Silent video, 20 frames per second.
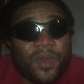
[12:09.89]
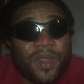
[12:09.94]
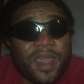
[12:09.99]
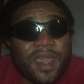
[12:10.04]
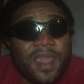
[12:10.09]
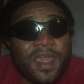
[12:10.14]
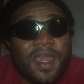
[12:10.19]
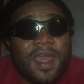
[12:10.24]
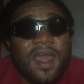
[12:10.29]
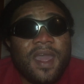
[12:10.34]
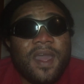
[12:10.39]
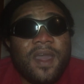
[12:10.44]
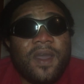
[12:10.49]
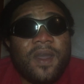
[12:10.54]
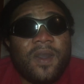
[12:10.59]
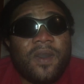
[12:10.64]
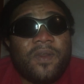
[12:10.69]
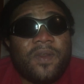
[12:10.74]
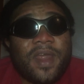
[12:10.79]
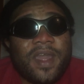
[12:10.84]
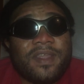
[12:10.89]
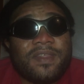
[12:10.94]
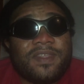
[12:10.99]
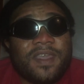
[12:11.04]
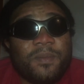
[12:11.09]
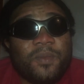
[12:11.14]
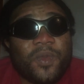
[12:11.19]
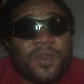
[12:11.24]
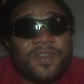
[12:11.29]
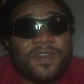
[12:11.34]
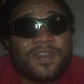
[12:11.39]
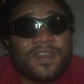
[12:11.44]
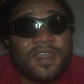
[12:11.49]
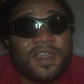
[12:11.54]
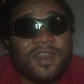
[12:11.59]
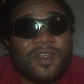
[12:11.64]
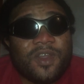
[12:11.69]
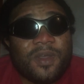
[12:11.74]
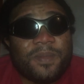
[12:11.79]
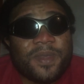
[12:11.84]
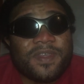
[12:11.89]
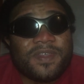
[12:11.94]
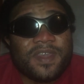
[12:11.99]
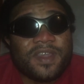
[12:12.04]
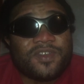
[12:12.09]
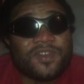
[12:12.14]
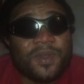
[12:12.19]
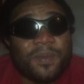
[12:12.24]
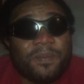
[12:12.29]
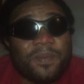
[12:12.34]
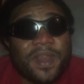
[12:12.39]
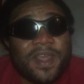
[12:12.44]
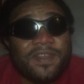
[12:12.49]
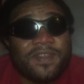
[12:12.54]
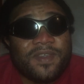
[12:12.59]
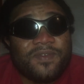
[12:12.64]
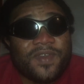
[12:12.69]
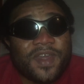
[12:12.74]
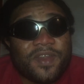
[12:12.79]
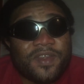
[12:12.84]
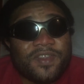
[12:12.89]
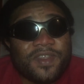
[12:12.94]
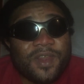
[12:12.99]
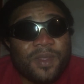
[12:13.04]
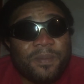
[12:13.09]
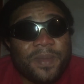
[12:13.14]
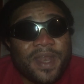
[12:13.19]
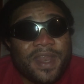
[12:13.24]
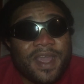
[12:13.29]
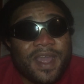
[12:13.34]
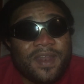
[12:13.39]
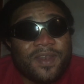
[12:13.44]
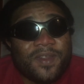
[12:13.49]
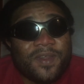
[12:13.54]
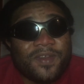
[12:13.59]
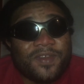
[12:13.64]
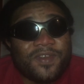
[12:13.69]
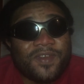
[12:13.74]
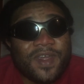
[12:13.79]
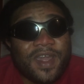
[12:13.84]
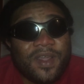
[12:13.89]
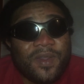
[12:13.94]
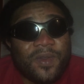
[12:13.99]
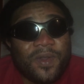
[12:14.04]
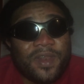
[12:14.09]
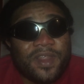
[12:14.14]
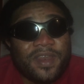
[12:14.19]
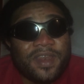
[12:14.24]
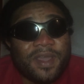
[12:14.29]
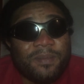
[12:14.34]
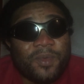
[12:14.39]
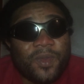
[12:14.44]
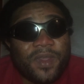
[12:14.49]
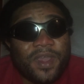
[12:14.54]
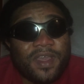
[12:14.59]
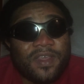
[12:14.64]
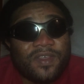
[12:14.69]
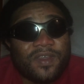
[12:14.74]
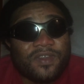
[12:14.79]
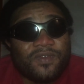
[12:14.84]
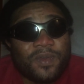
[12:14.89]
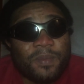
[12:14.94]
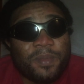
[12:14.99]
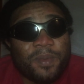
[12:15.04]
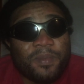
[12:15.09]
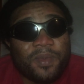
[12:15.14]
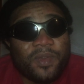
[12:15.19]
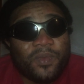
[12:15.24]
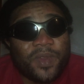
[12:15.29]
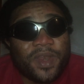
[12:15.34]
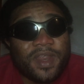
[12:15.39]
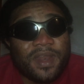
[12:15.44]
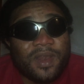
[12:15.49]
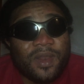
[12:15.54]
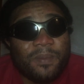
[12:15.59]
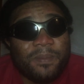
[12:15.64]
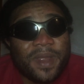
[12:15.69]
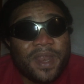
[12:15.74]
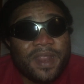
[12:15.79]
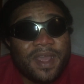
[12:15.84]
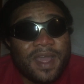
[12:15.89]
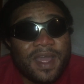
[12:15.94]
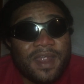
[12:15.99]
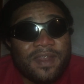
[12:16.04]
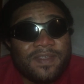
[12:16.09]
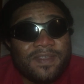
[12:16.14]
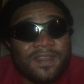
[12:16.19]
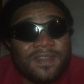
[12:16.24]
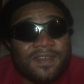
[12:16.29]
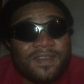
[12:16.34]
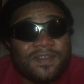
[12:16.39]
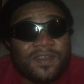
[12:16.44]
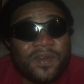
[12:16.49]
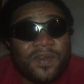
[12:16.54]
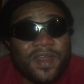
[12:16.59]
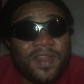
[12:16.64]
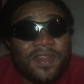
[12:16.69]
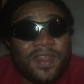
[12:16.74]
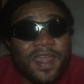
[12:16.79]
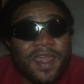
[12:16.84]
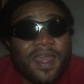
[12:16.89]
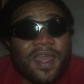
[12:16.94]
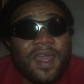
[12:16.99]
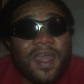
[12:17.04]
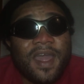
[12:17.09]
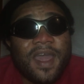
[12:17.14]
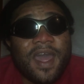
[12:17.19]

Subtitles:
Okay, all right, tell me what you think in the comment section, please. If you're not in Lombardia, don't try calling them, okay? It's just for people within Lombardia and cities around there.